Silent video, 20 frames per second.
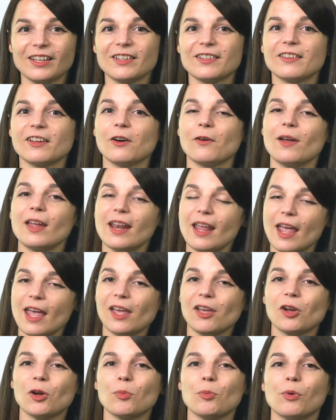So an
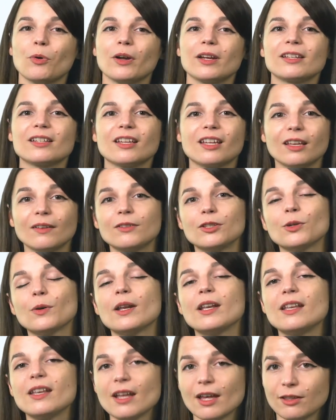anchor point gives you
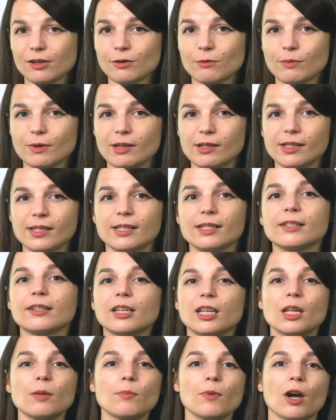another reason to
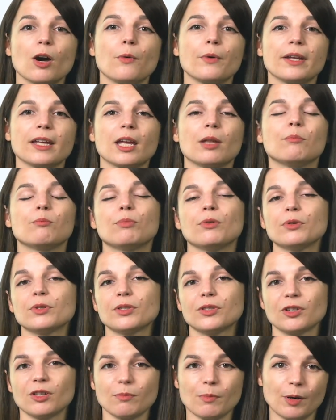keep going and
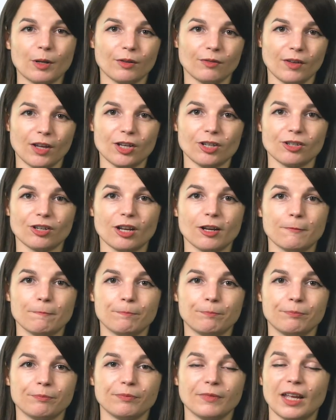boosts your motivation.
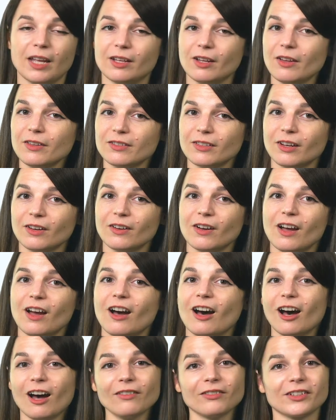And also,
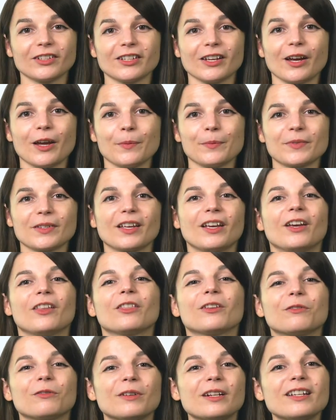oftentimes,
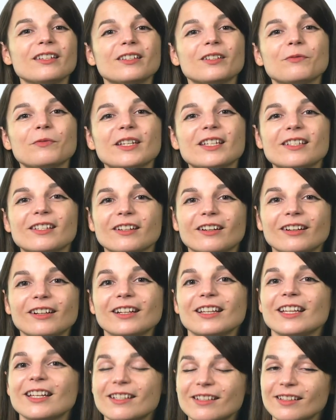the reason we start
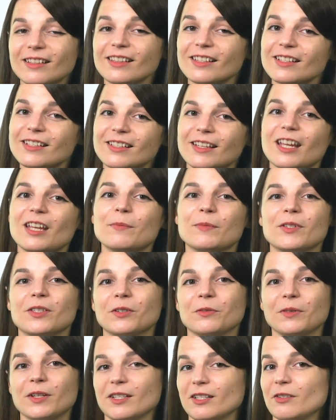isn't the same as
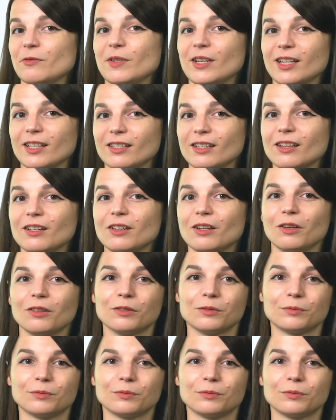the reason we continue.